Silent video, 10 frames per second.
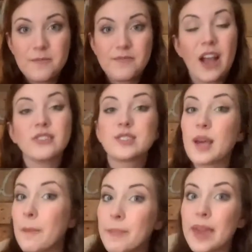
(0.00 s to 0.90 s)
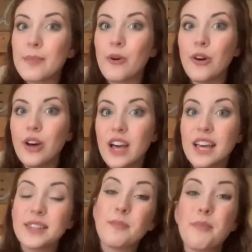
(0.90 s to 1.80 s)
Now, some people,
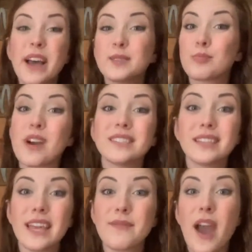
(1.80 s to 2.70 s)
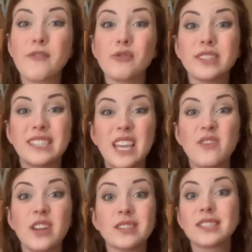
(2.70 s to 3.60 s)
the best present they've ever
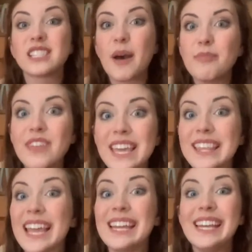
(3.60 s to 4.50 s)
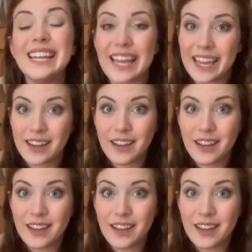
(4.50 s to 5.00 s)
received is something they needed.